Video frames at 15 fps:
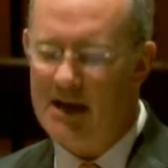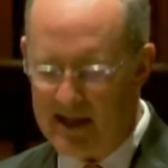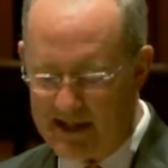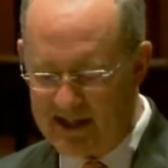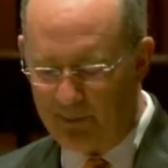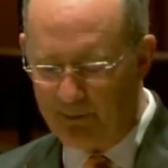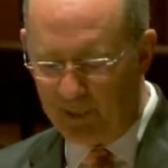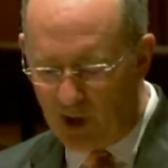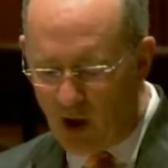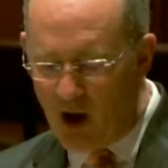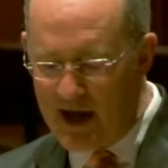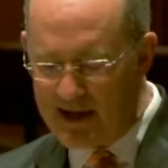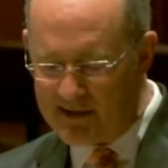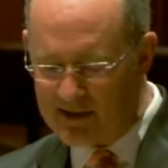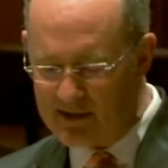It's a
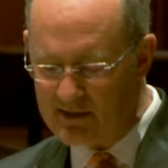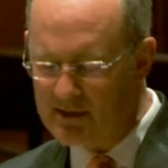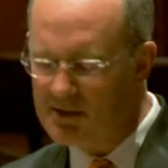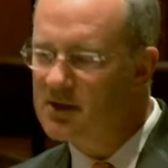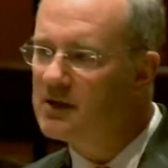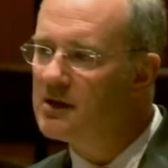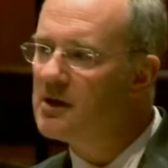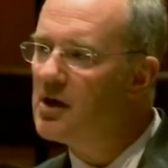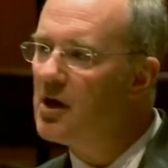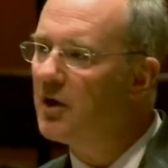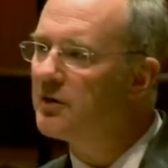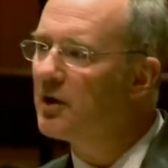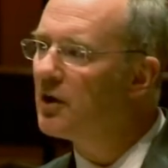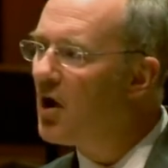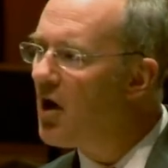blight
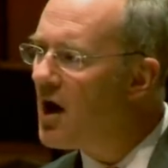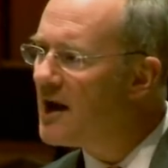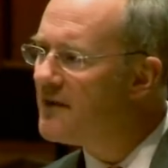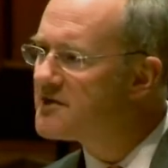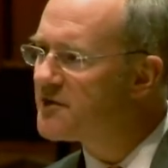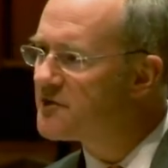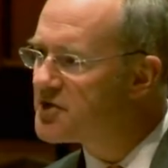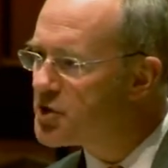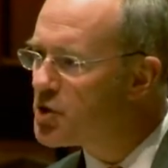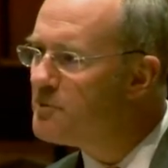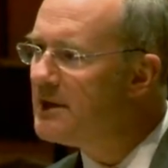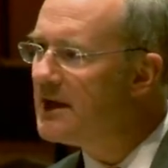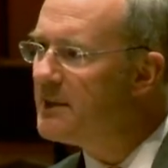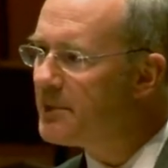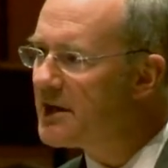on the lives of too
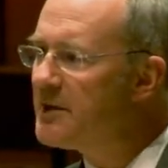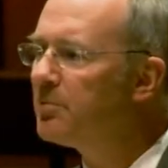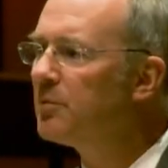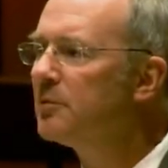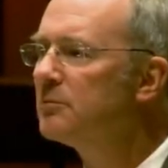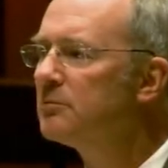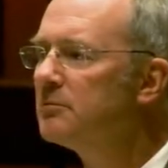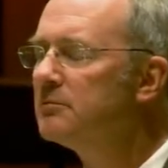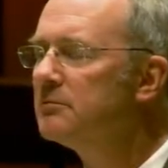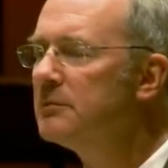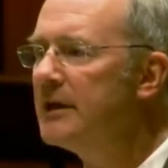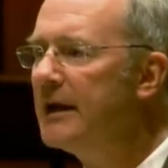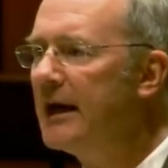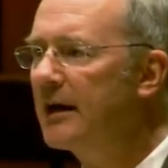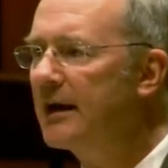many people
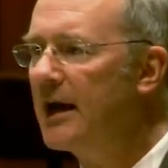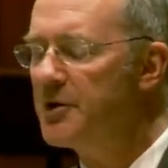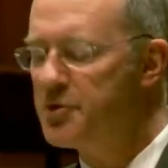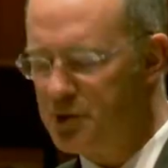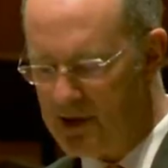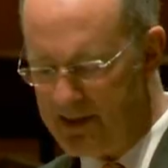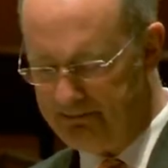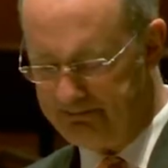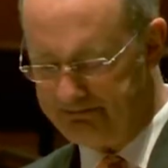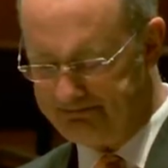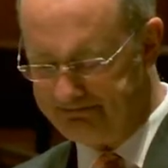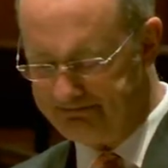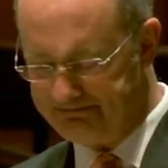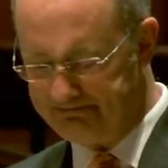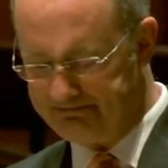in our country
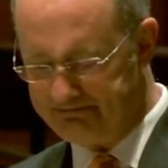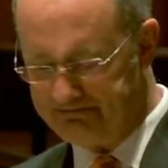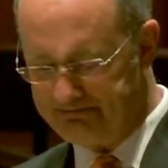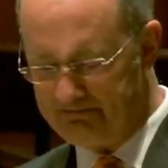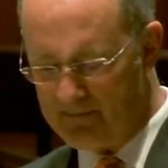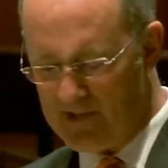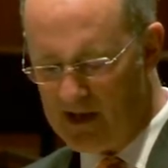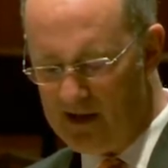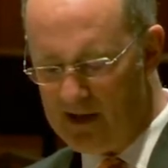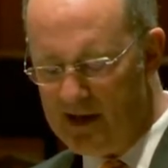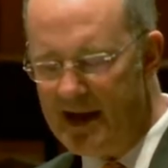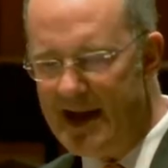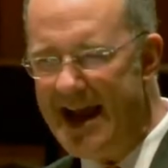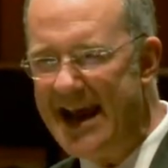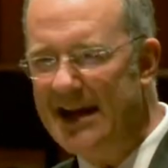
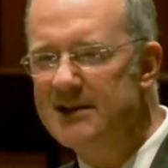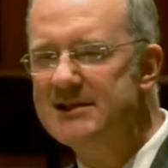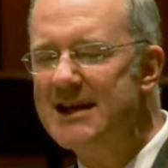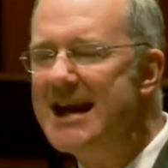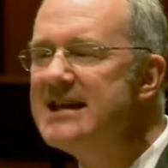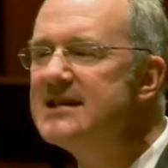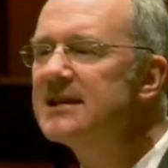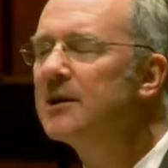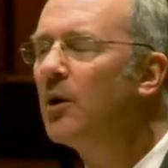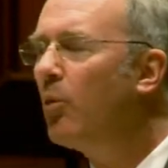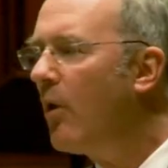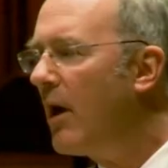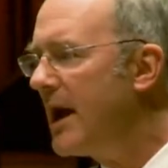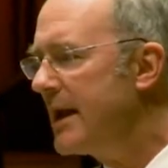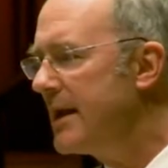and it's eating
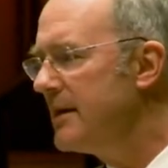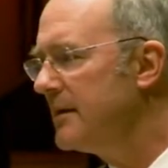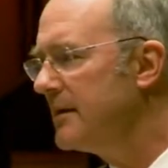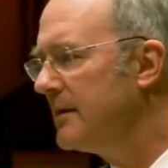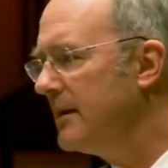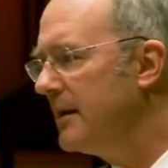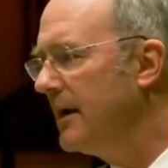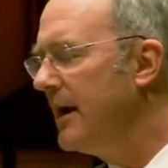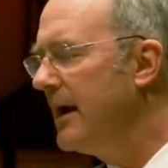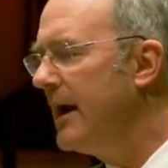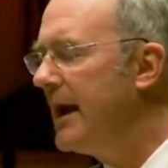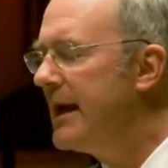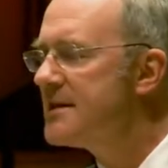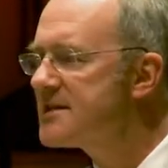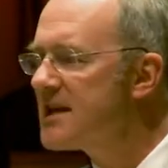away
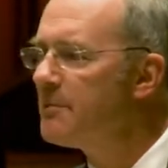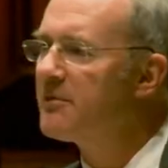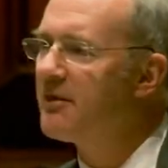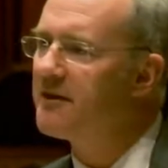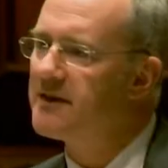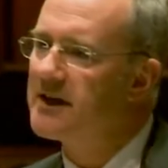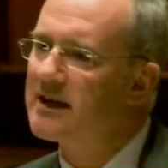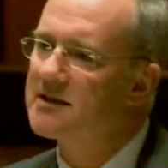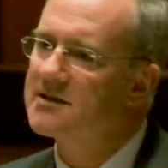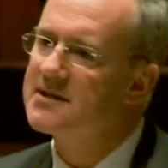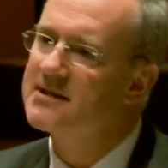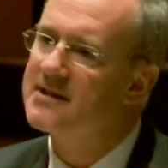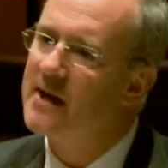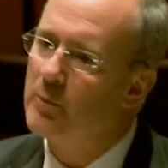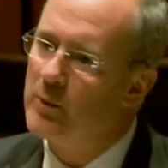at some of the
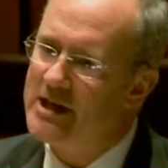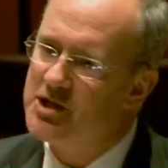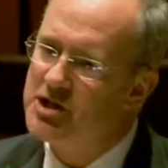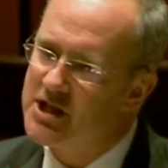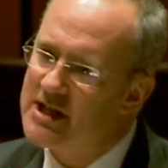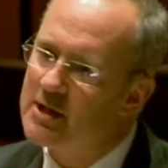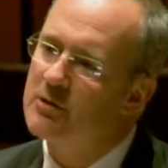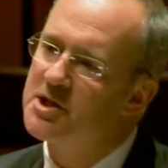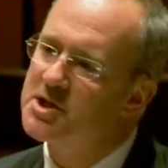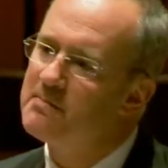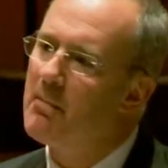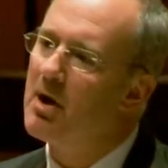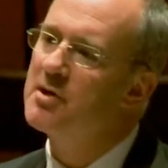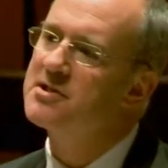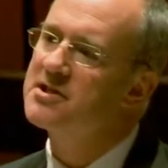things that we cherish
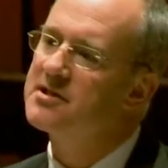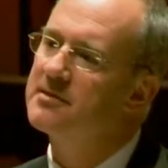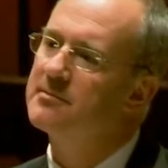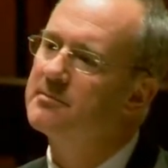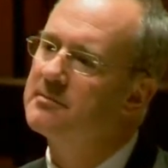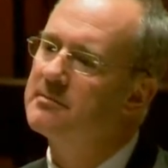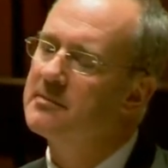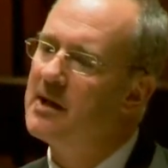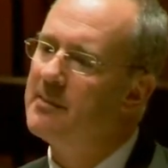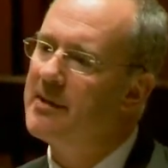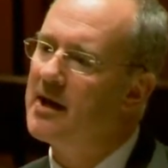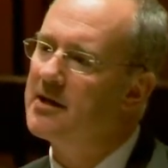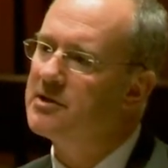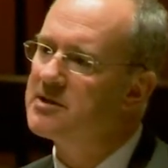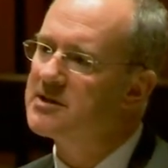most
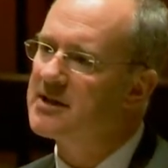about New